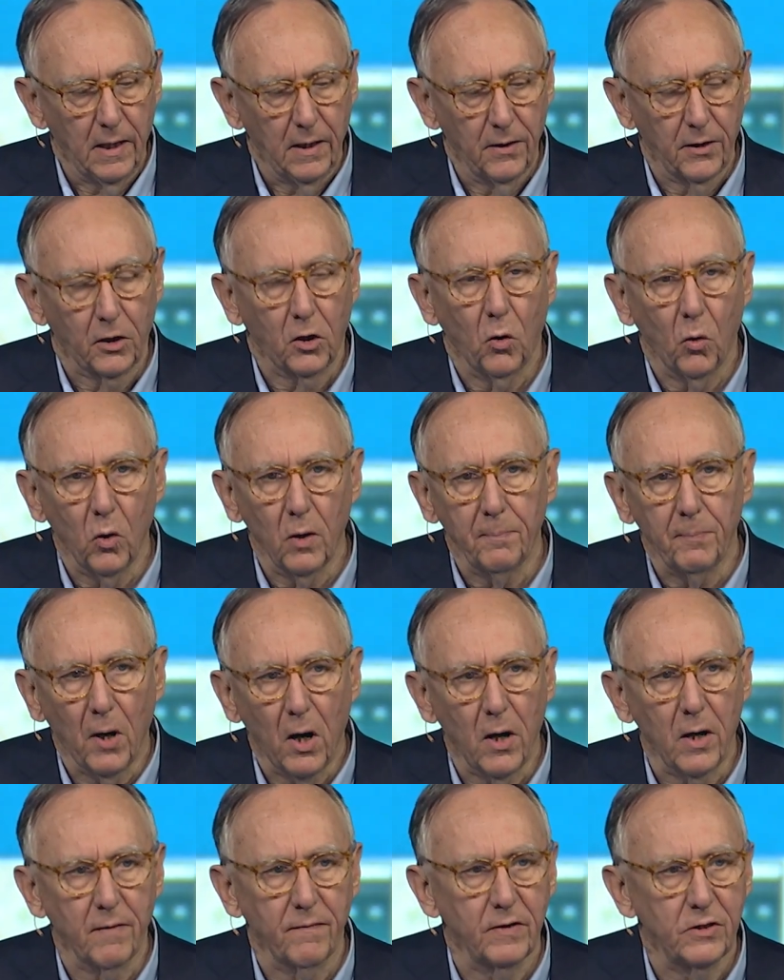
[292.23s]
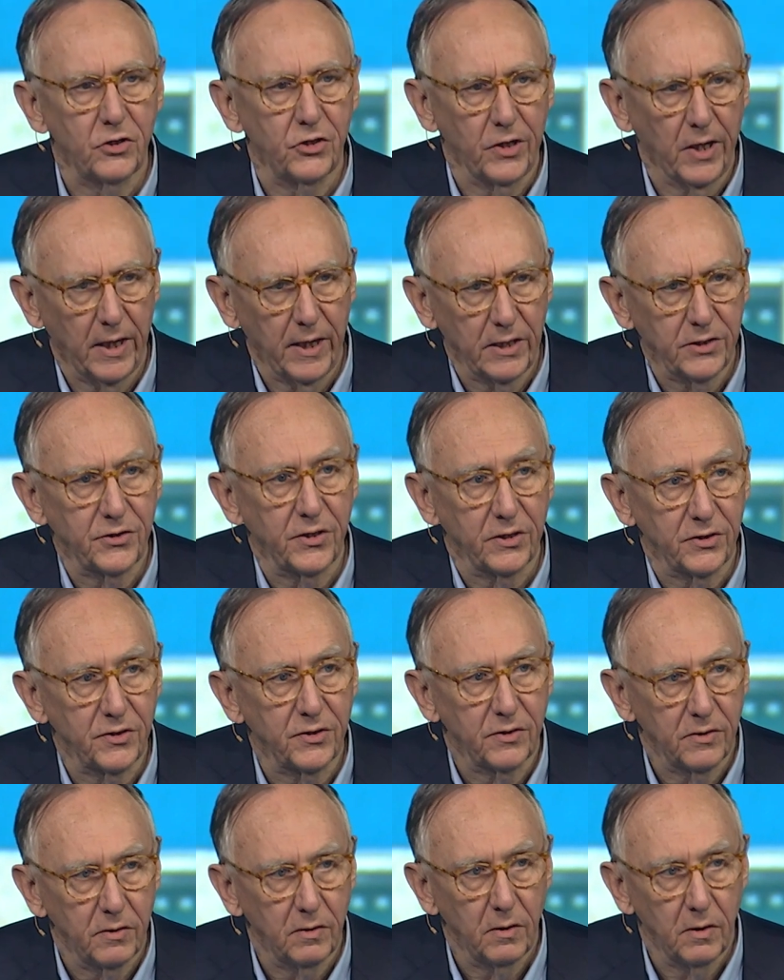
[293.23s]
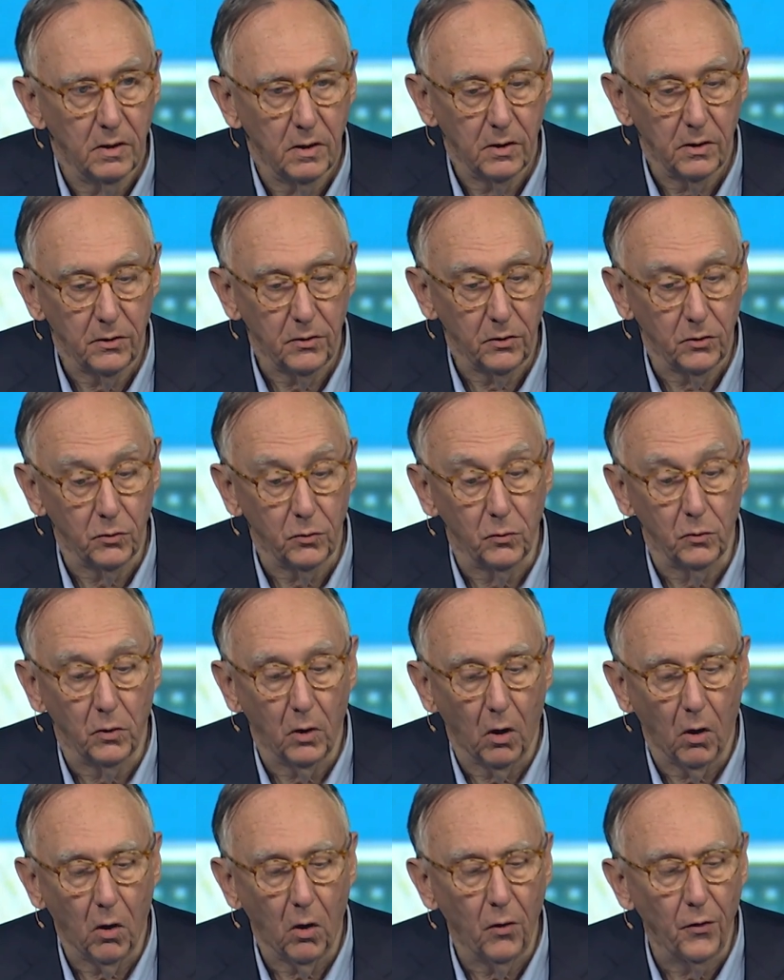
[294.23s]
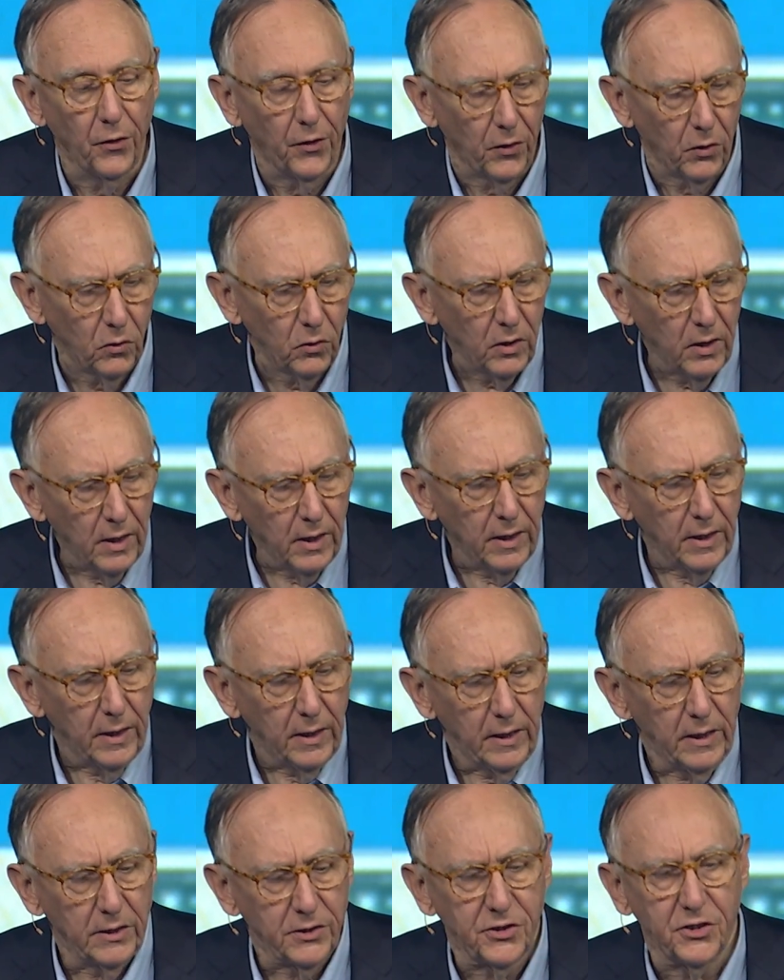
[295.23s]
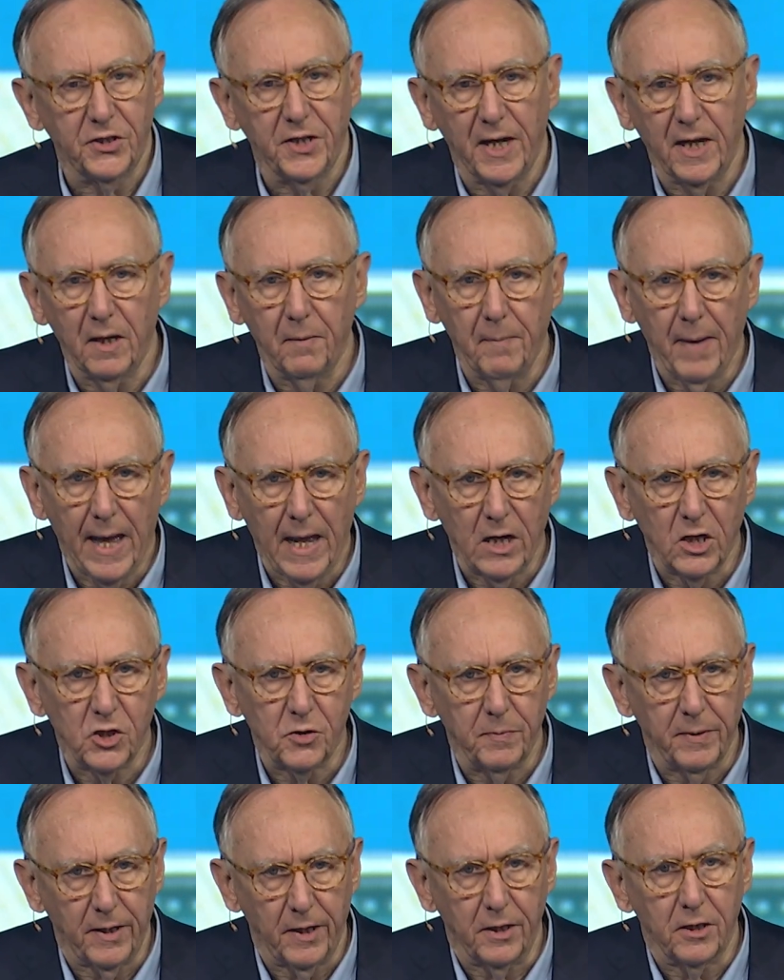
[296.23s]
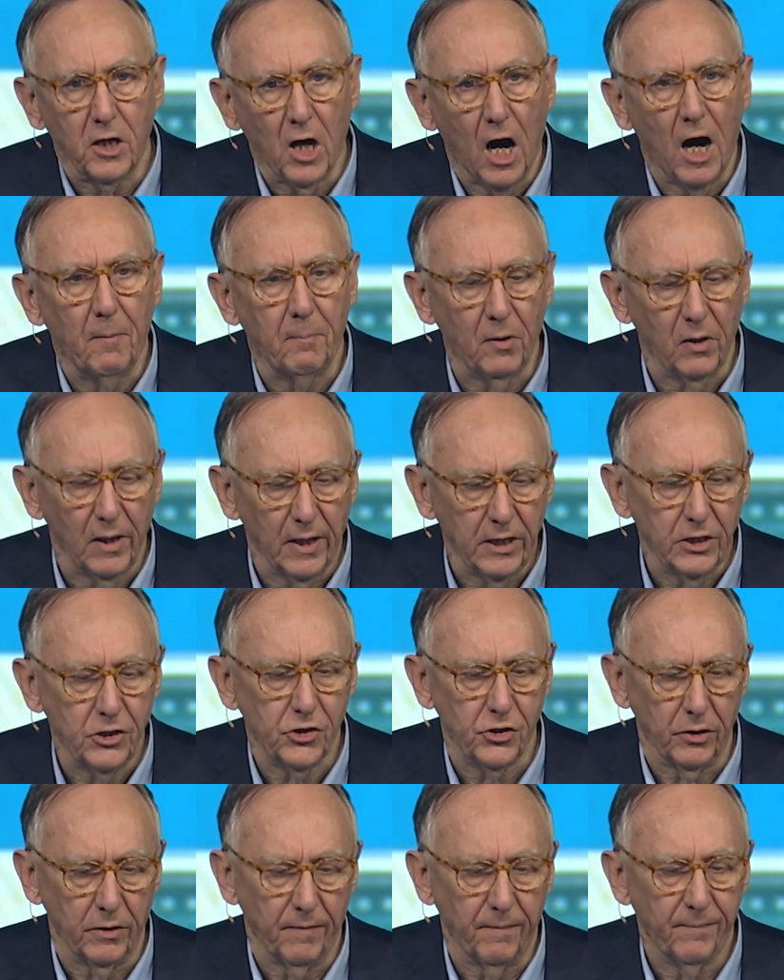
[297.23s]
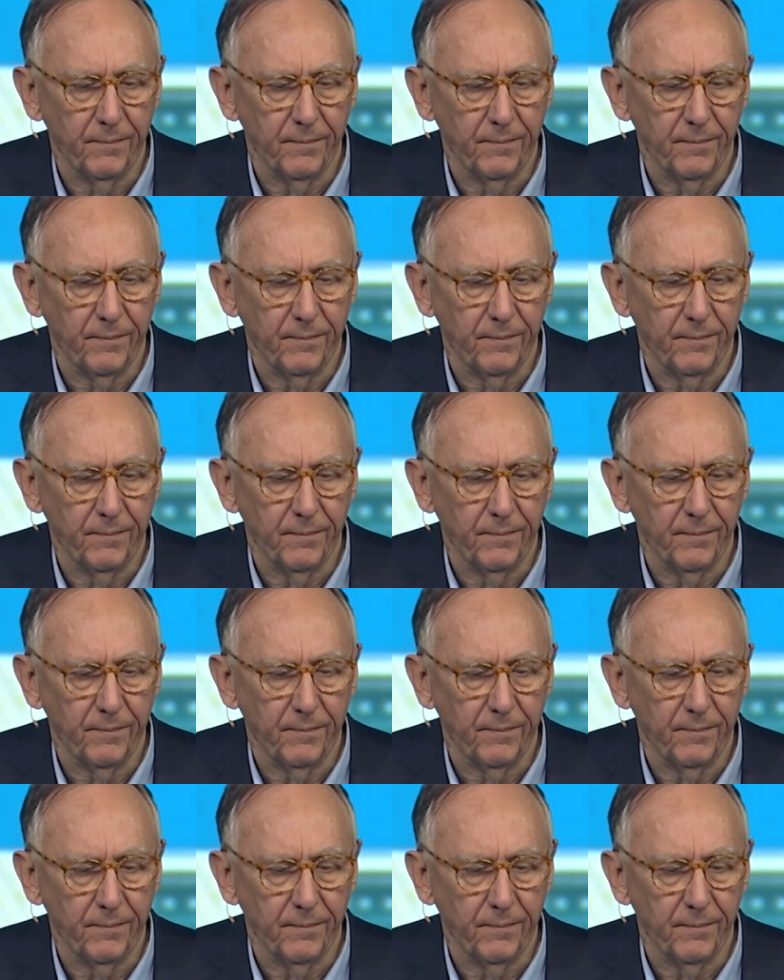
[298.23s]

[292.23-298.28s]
The core part of a GIS, as you all know, is data management and compilation.